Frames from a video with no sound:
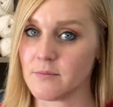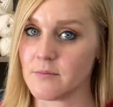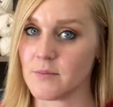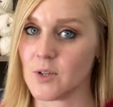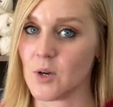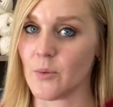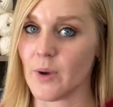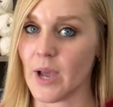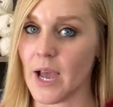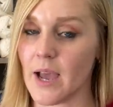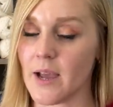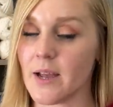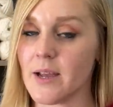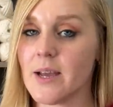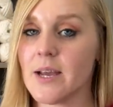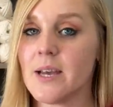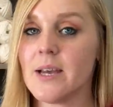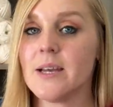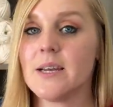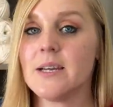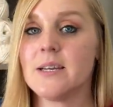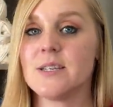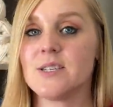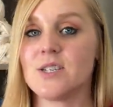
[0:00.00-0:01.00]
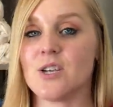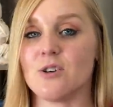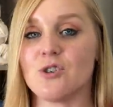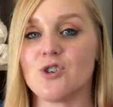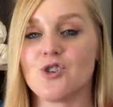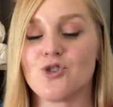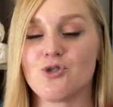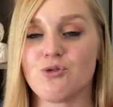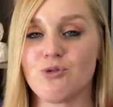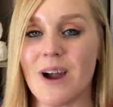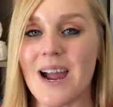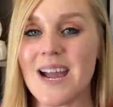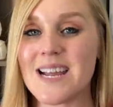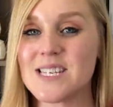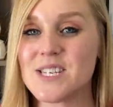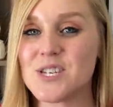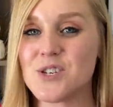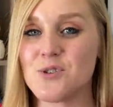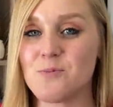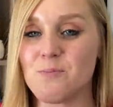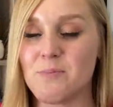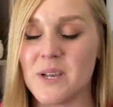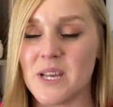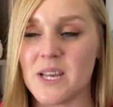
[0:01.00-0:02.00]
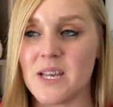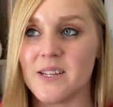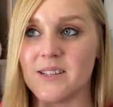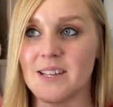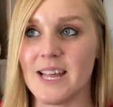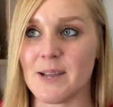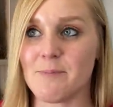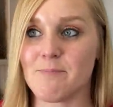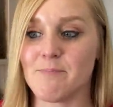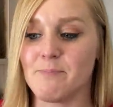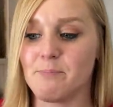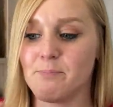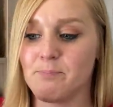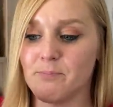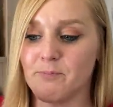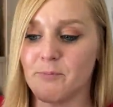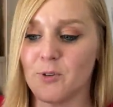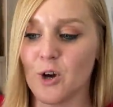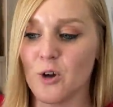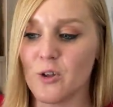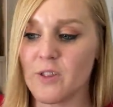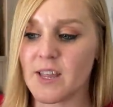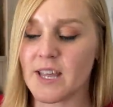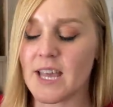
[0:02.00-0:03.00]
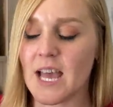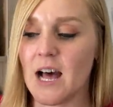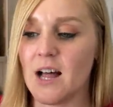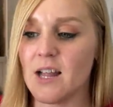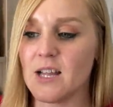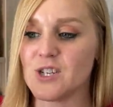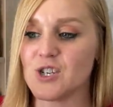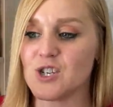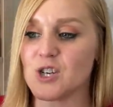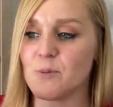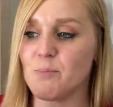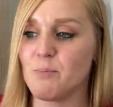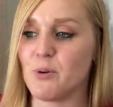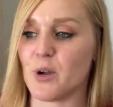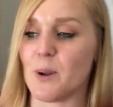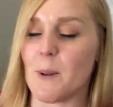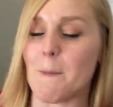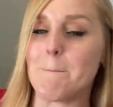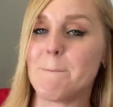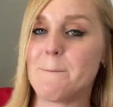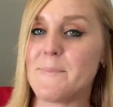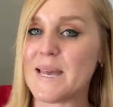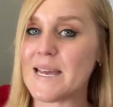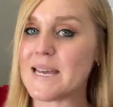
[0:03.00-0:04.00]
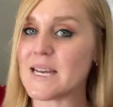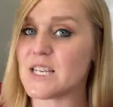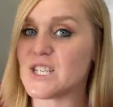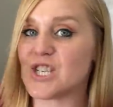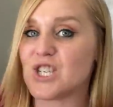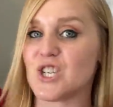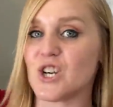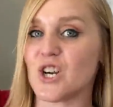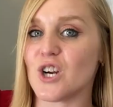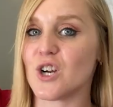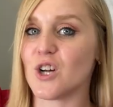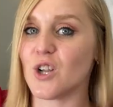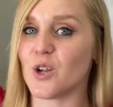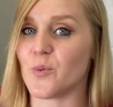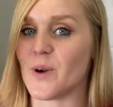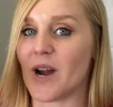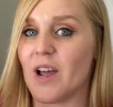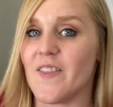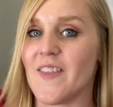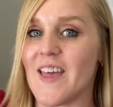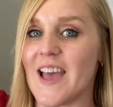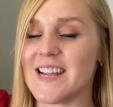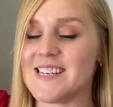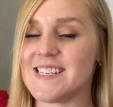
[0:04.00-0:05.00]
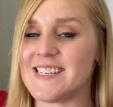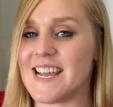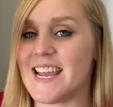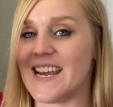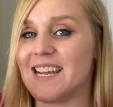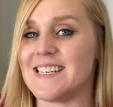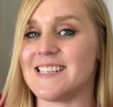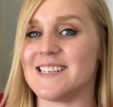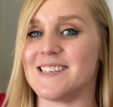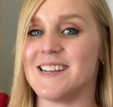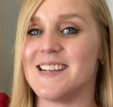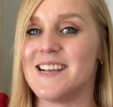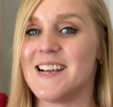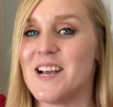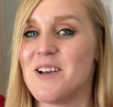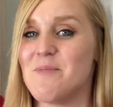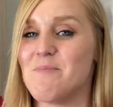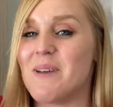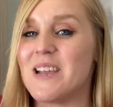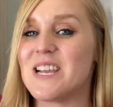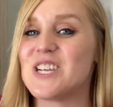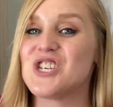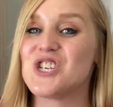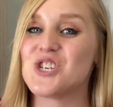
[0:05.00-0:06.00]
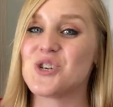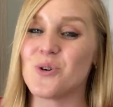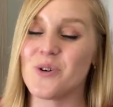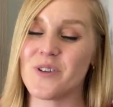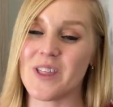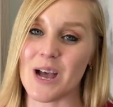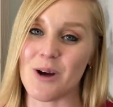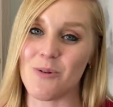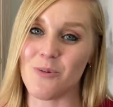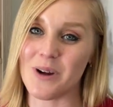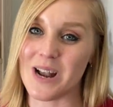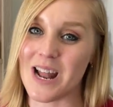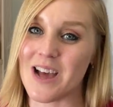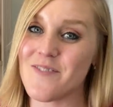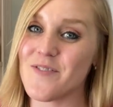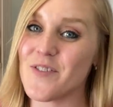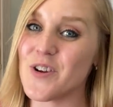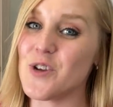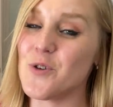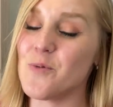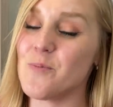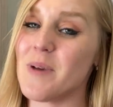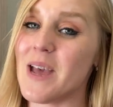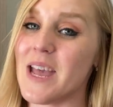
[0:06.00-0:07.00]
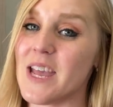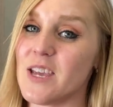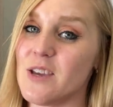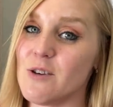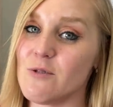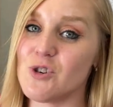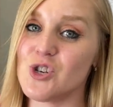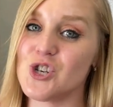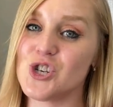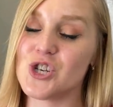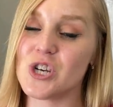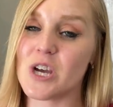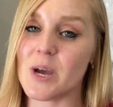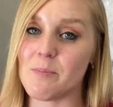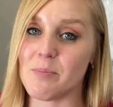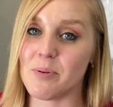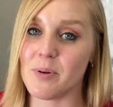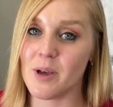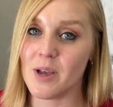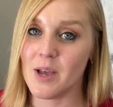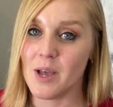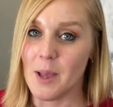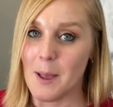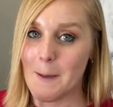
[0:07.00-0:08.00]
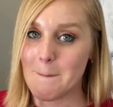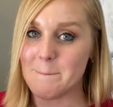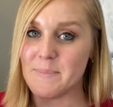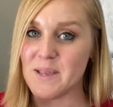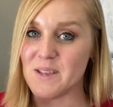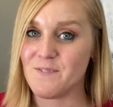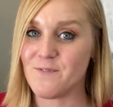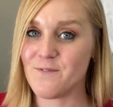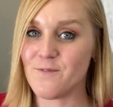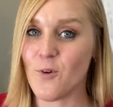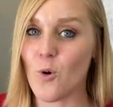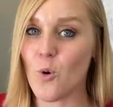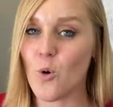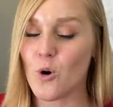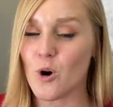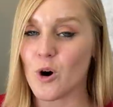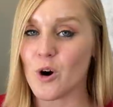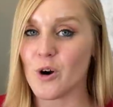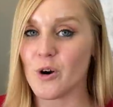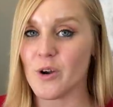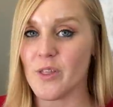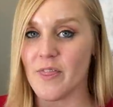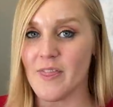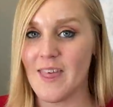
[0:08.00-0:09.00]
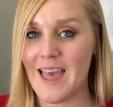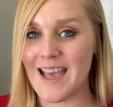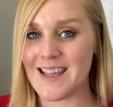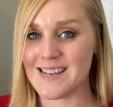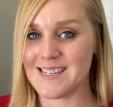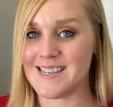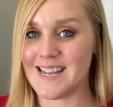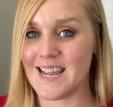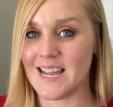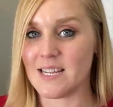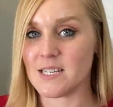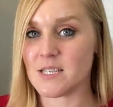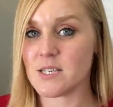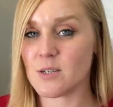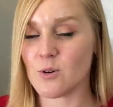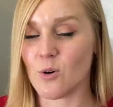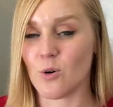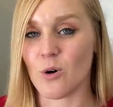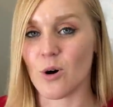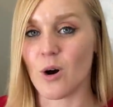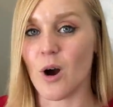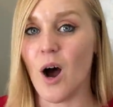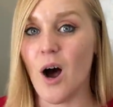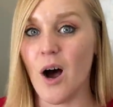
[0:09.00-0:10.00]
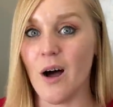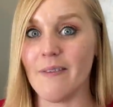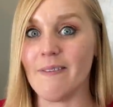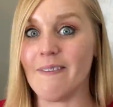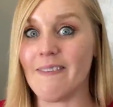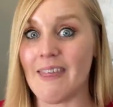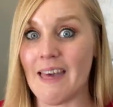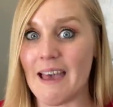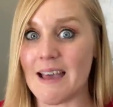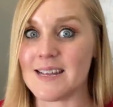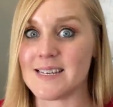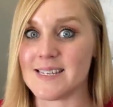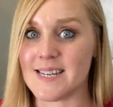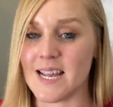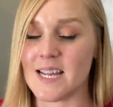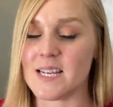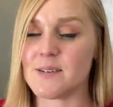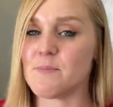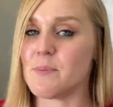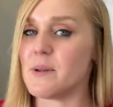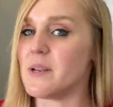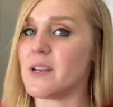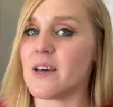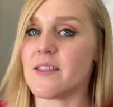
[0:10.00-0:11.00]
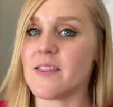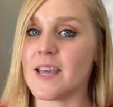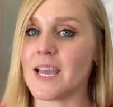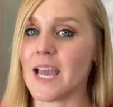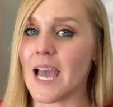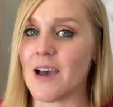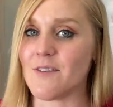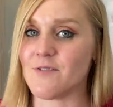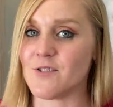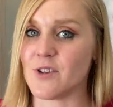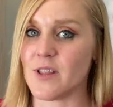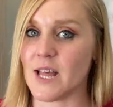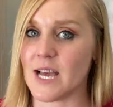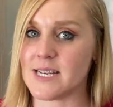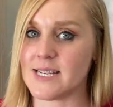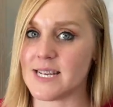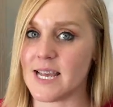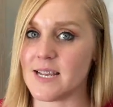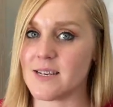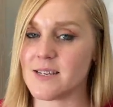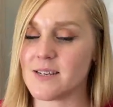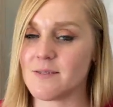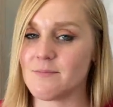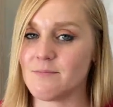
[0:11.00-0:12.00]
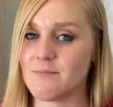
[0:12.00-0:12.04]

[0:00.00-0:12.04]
Okay. So try to be like, go to the calendar, put a big circle around that date and make sure that whatever you make, you ship before that date or on that date, but nothing after that date,